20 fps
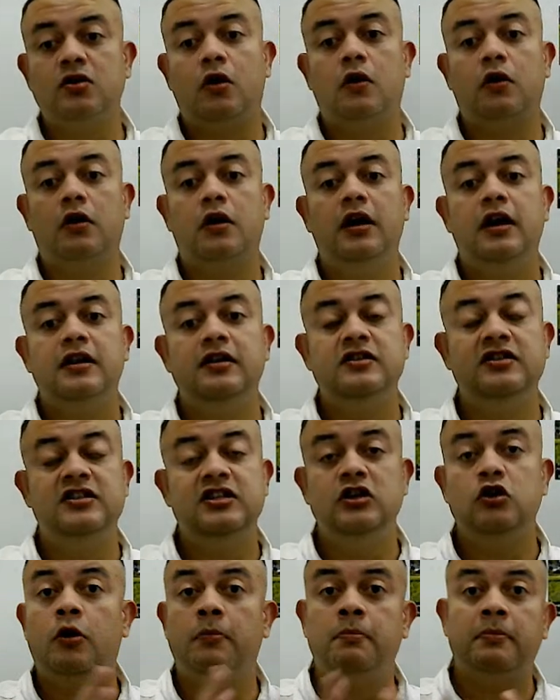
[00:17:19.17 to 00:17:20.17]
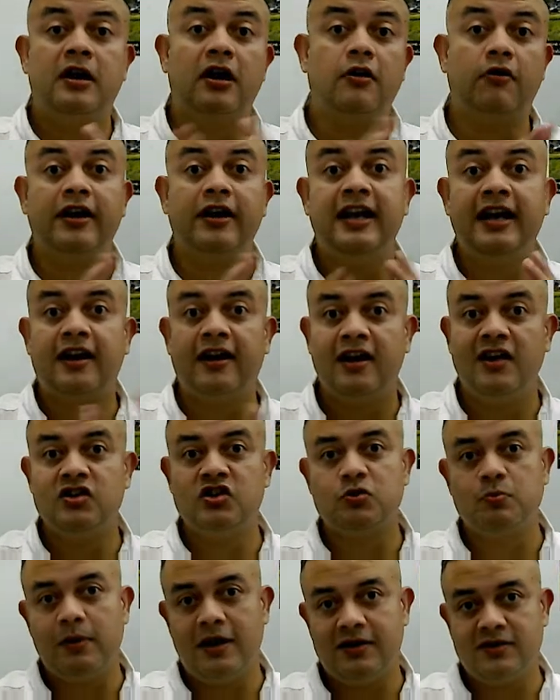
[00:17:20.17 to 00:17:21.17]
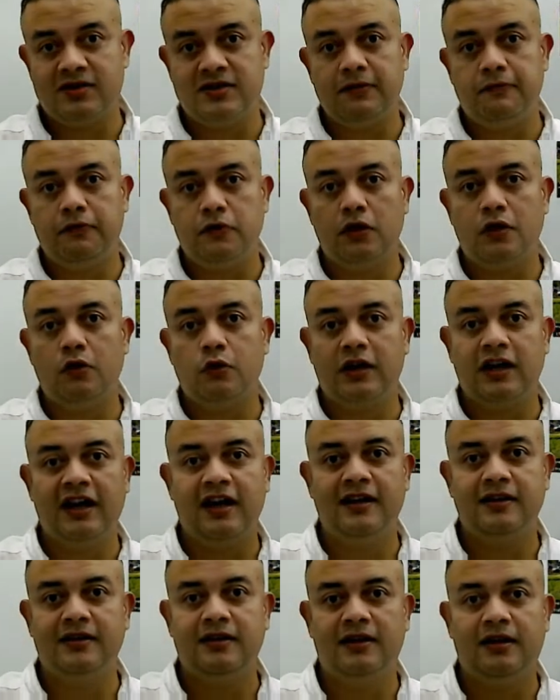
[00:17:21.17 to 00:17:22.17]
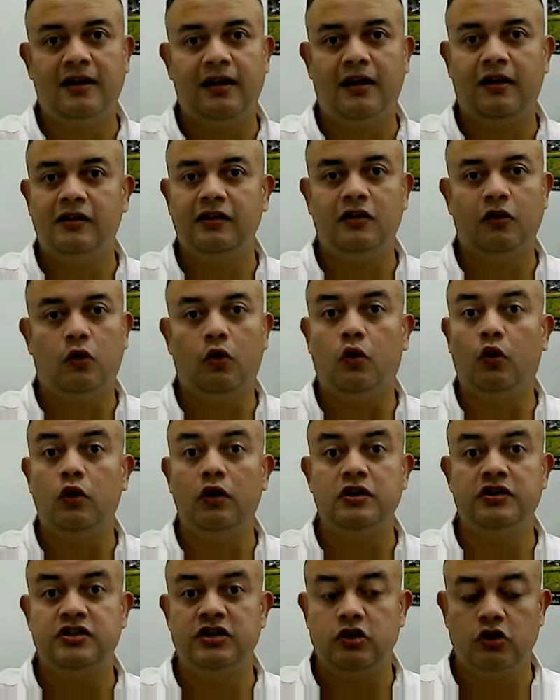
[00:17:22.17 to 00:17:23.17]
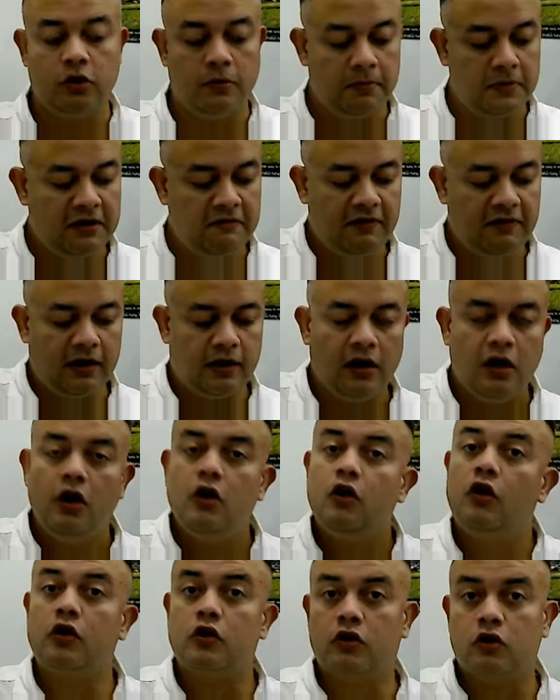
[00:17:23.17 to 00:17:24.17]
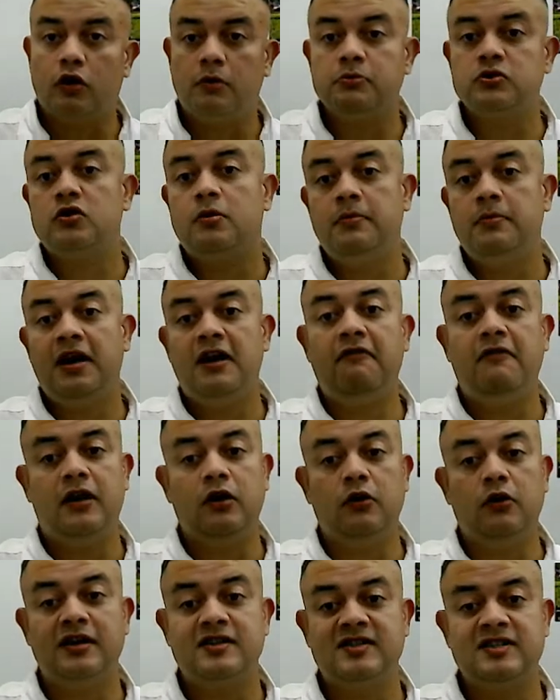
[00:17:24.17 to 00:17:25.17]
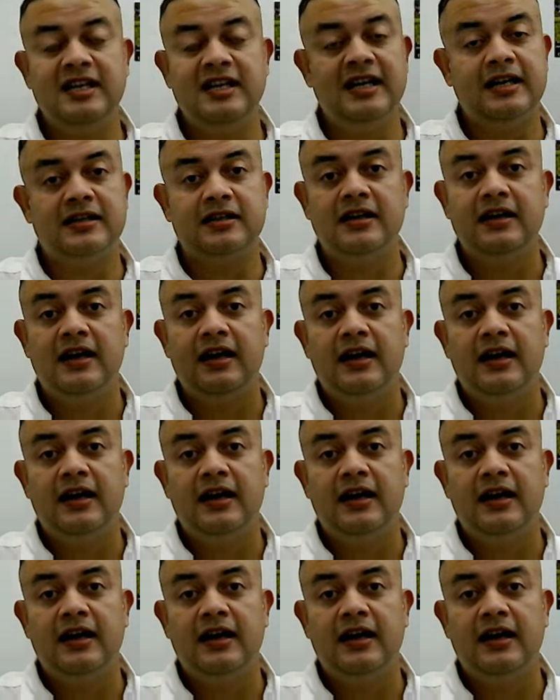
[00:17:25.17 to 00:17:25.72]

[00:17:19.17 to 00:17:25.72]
or genome rearrangements if you are looking at the the whole genome level or chromosome level you can see it